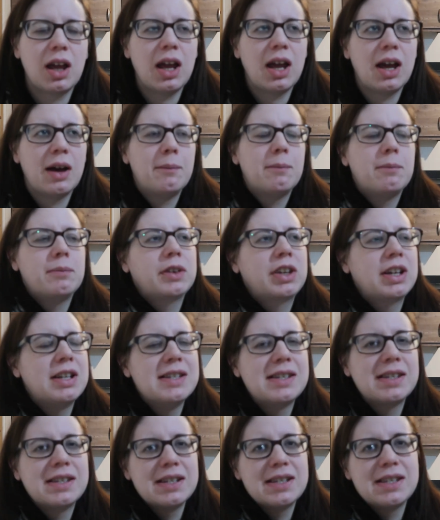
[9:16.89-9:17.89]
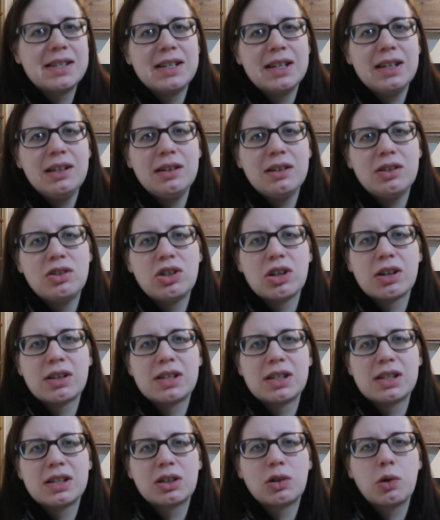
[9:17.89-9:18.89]
consistent,
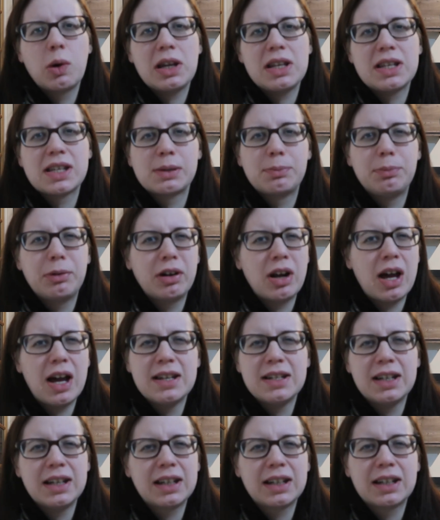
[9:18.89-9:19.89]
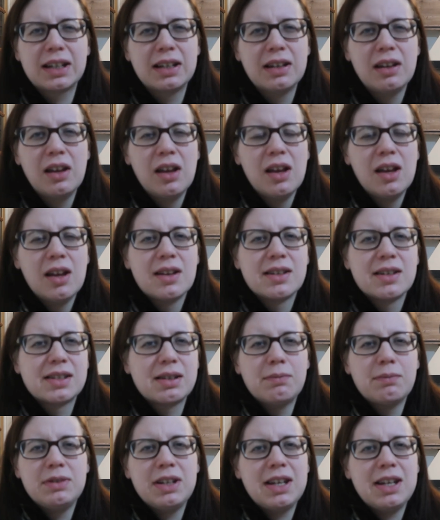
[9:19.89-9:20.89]
just quite sporadic.
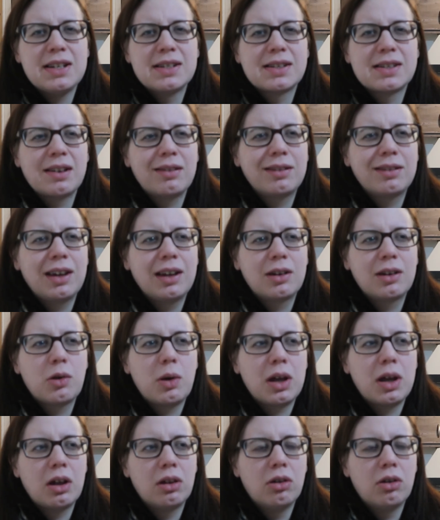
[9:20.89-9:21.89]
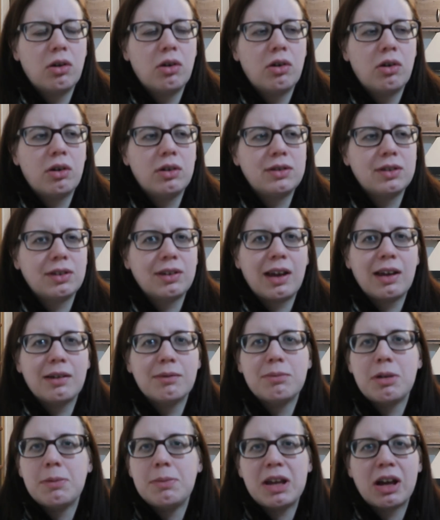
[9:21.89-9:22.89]
Some days I'll get quite a lot, I'll
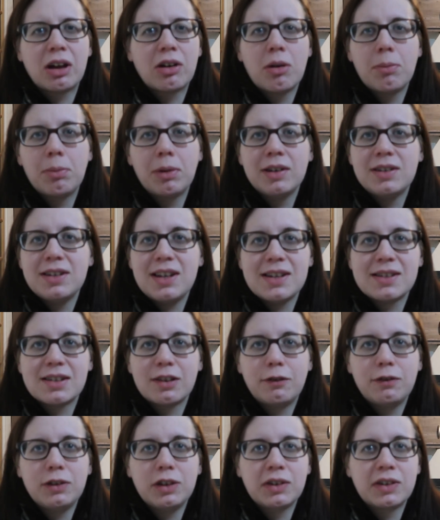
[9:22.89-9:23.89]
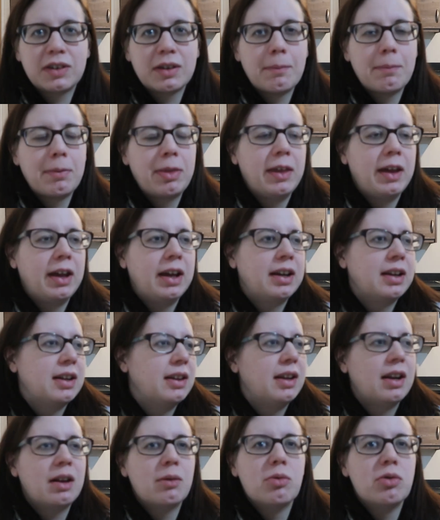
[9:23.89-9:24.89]
get maybe a couple of days I'll feel something,
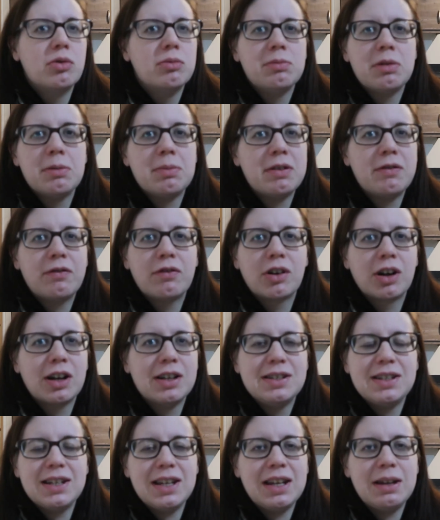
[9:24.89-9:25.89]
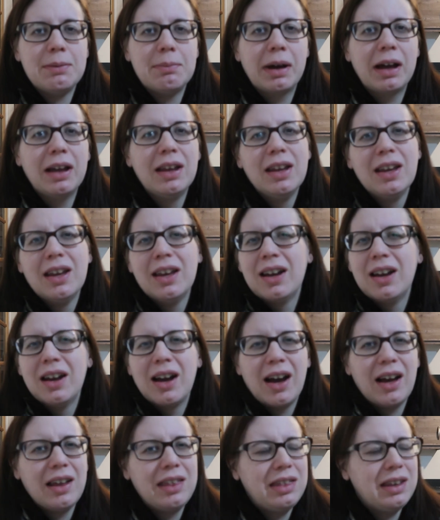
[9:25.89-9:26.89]
and then I won't maybe for a day. But
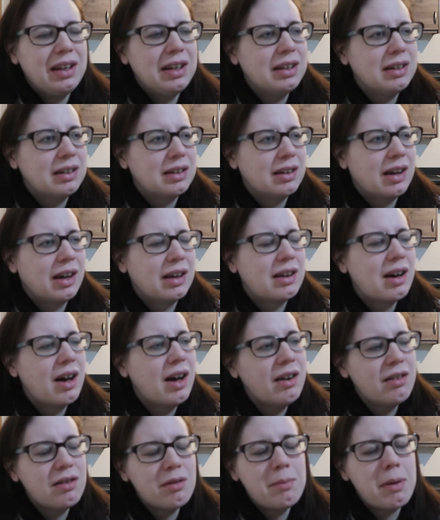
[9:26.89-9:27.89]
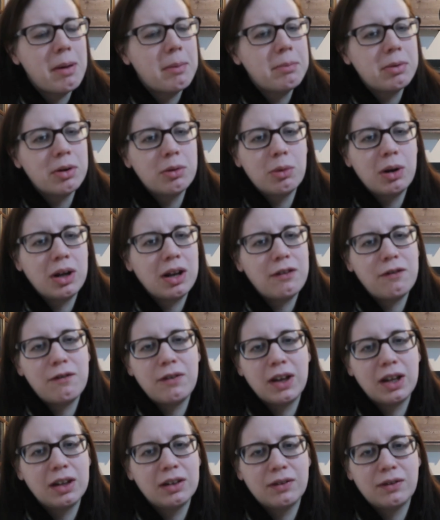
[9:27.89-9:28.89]
I think, I can't remember when I
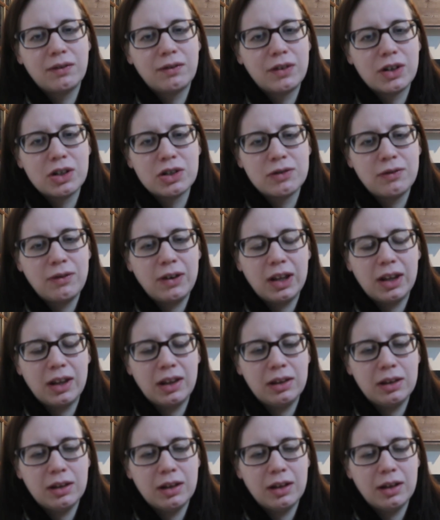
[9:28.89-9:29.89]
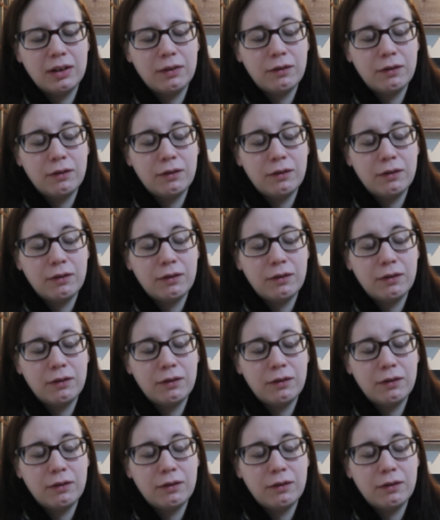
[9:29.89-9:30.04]
first felt